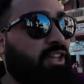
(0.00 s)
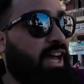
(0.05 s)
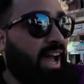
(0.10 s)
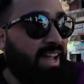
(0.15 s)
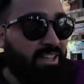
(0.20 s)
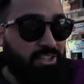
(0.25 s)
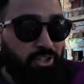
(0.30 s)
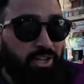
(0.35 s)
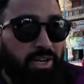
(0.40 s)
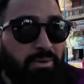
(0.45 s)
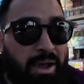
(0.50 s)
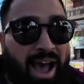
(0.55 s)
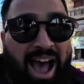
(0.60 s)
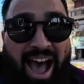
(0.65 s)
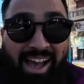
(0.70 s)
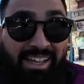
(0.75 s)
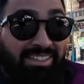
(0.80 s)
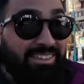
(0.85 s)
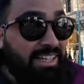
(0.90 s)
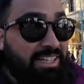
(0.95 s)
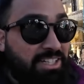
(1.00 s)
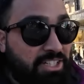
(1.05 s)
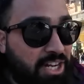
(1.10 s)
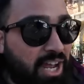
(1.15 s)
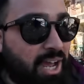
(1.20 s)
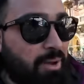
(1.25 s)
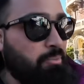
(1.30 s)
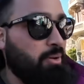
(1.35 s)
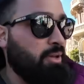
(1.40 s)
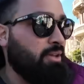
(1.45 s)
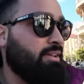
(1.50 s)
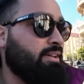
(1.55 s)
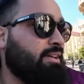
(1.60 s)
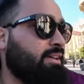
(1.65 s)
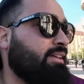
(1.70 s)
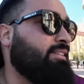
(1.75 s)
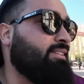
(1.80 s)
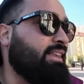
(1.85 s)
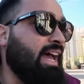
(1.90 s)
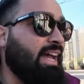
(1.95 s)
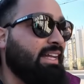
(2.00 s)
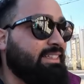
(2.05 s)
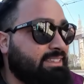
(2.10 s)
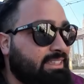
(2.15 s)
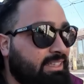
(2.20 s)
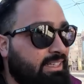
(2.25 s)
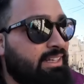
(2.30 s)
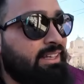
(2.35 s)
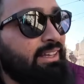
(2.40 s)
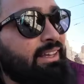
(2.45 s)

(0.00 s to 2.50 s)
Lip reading: the Ice Cream Azzra shop that